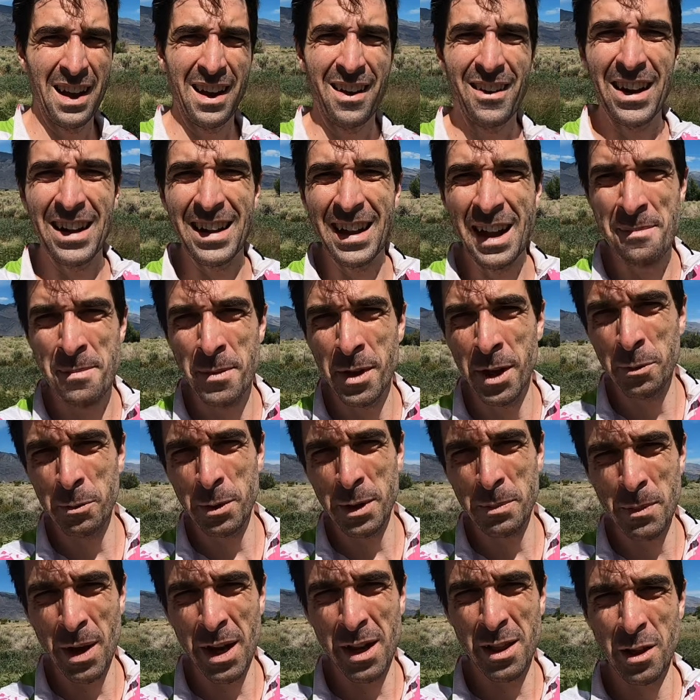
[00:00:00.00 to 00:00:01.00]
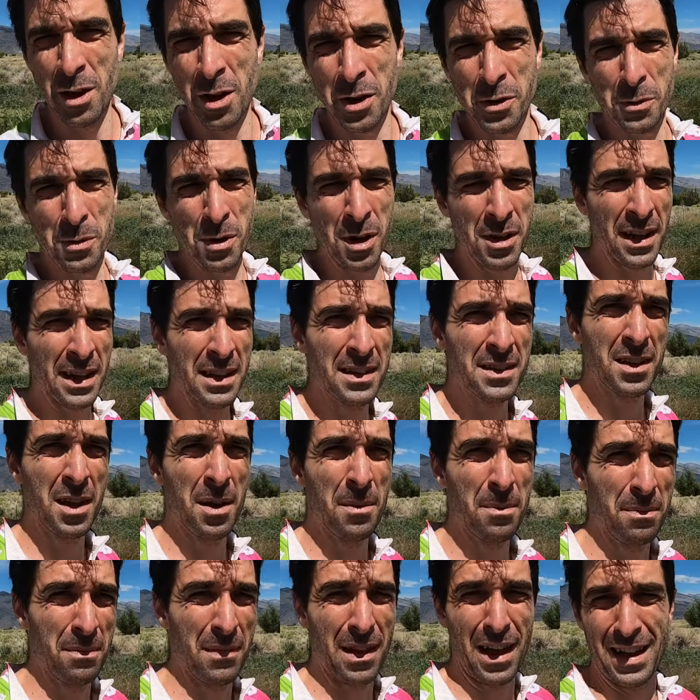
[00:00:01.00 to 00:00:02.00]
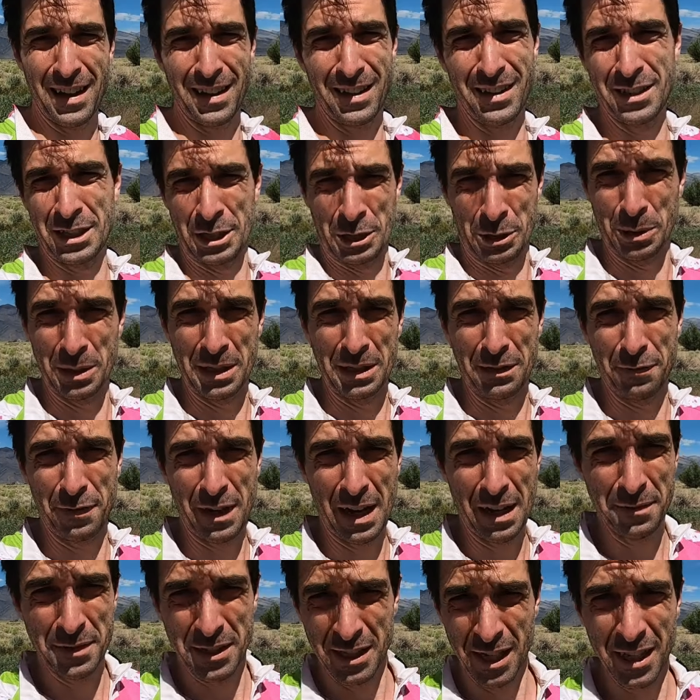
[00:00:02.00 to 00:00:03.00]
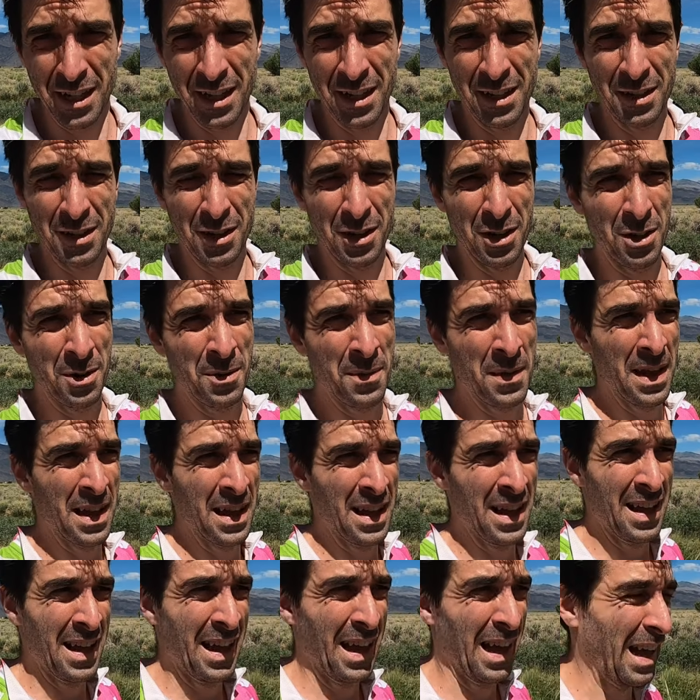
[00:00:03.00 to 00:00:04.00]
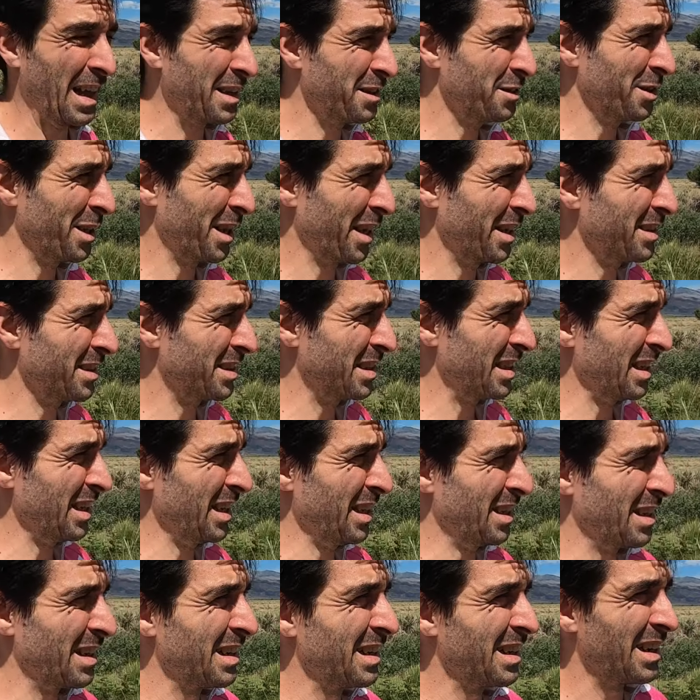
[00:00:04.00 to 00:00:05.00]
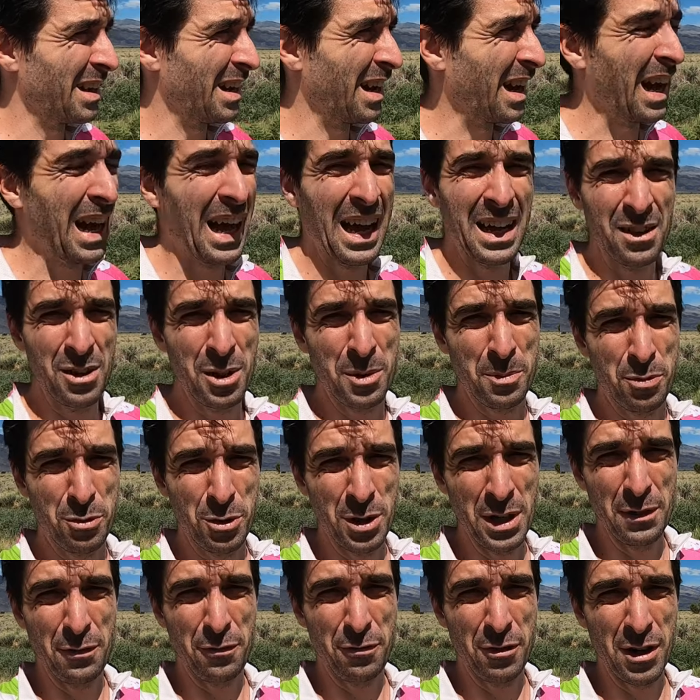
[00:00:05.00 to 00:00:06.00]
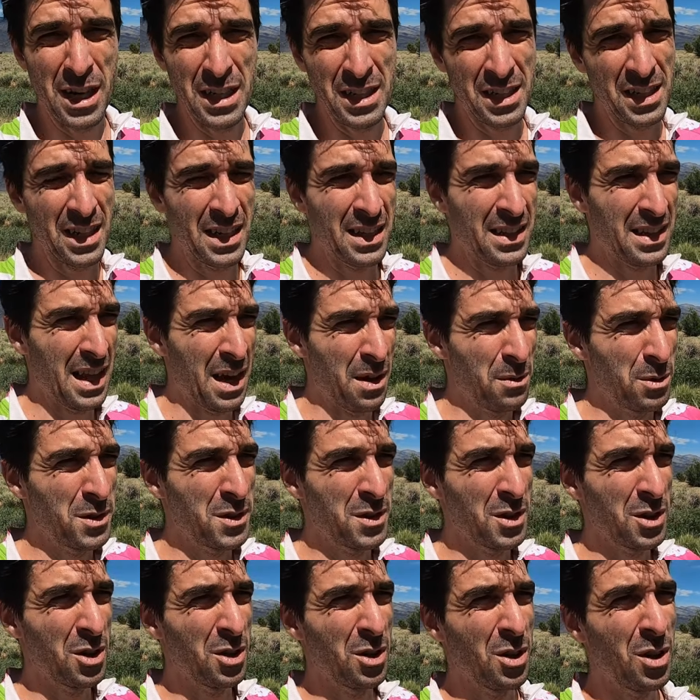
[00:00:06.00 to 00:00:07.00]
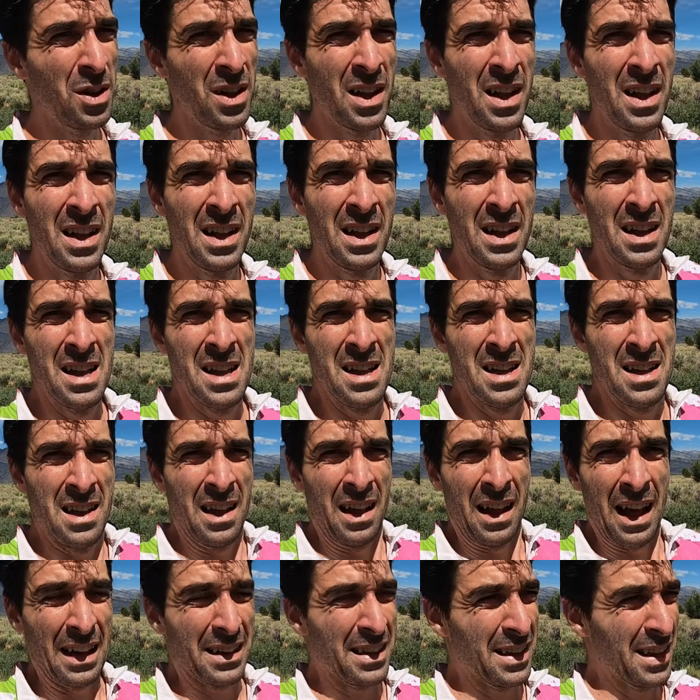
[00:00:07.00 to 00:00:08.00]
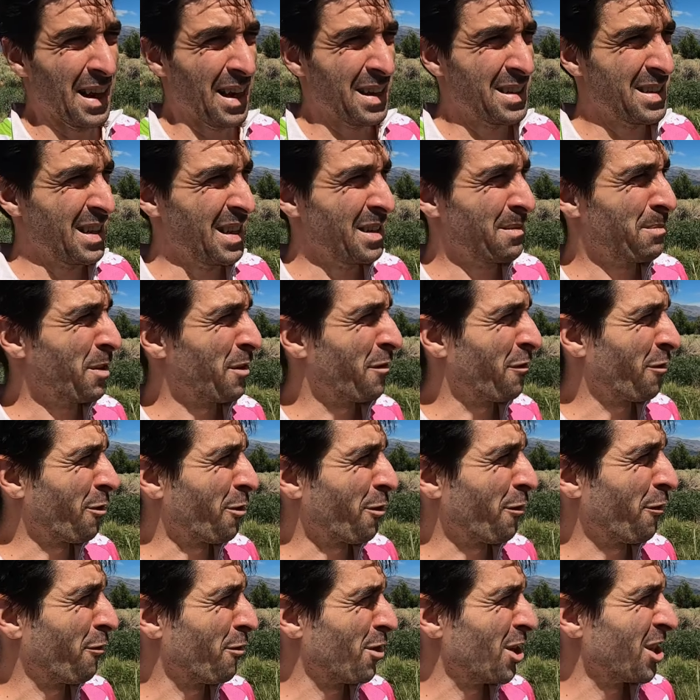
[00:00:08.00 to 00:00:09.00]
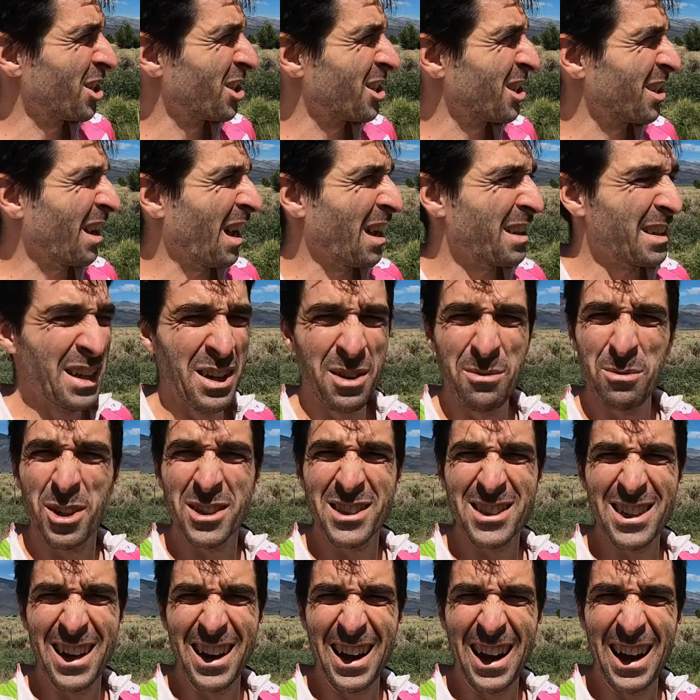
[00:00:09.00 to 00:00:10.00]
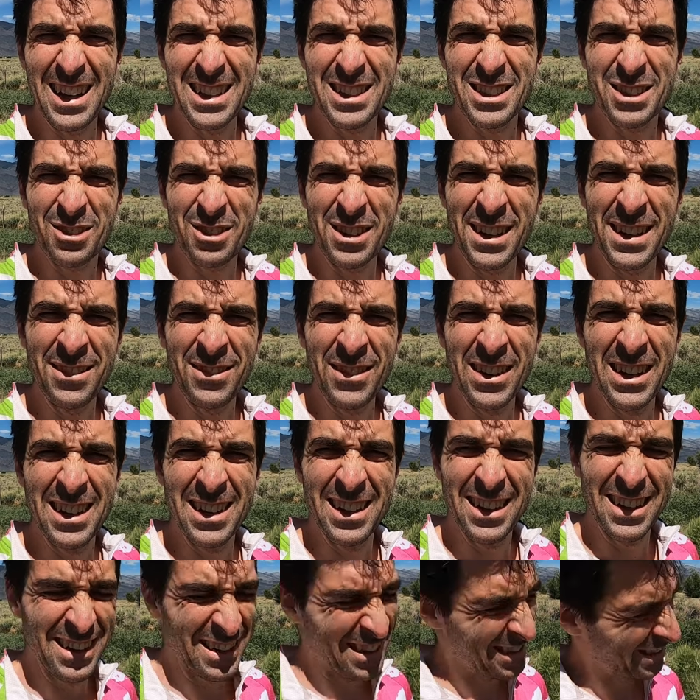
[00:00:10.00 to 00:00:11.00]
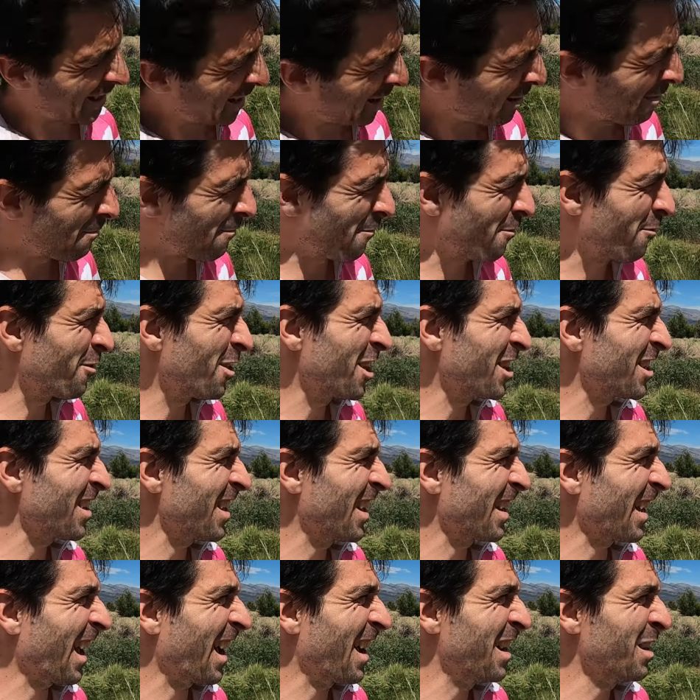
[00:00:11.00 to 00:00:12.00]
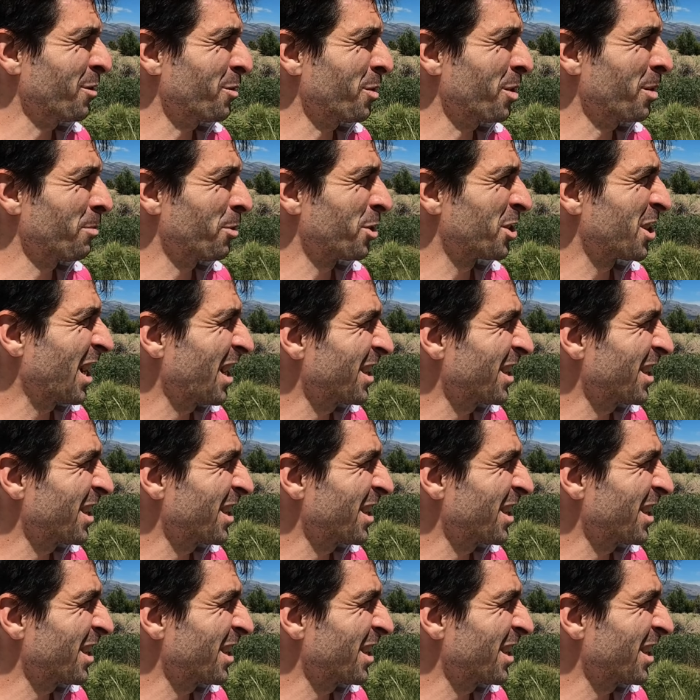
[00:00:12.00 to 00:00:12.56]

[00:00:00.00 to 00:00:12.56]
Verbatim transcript: all right, I'm done with my long run. I stopped like literally 5 seconds ago. As you can see, I look pretty fresh, and that was the goal. I think I said before fresh, I think it was ice cream. I'm fresh like ice cream, which